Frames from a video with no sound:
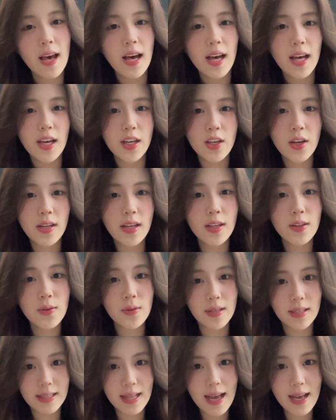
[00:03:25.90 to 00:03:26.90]
According to
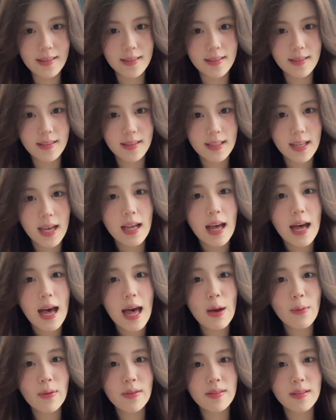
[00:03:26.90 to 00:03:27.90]
the task,
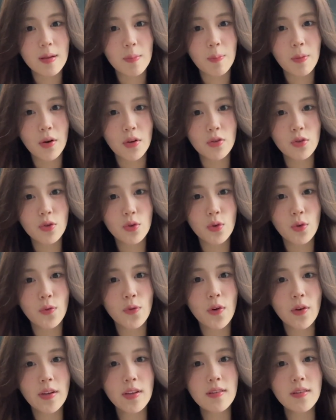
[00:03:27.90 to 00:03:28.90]
I was supposed to
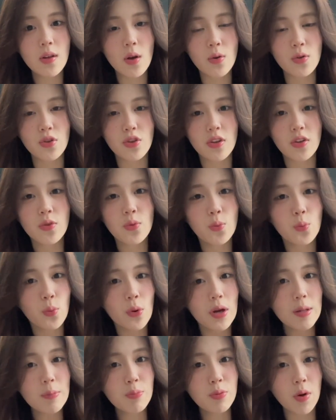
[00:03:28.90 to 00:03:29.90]
focus on just
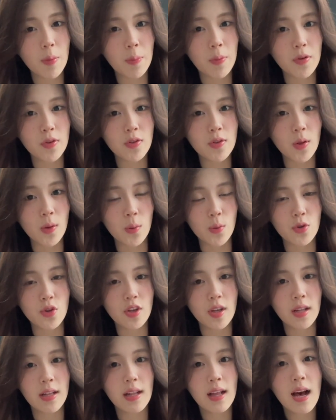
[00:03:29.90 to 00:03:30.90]
one proposed
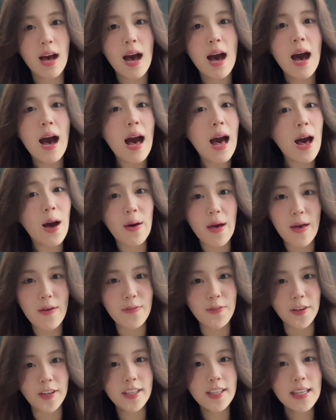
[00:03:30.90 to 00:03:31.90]
solution.
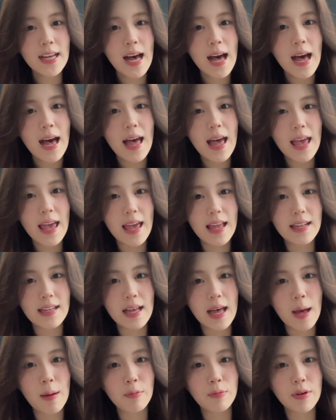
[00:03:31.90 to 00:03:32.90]
However, I
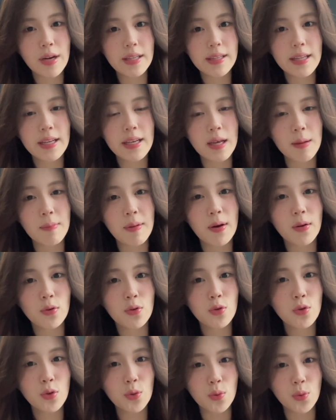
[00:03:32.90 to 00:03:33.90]
ended up writing about
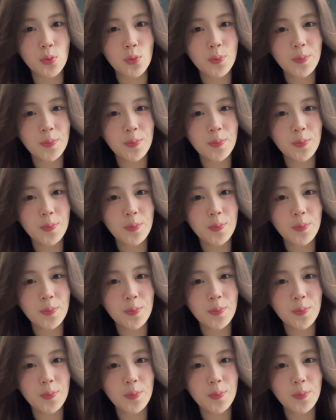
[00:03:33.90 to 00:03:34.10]
two: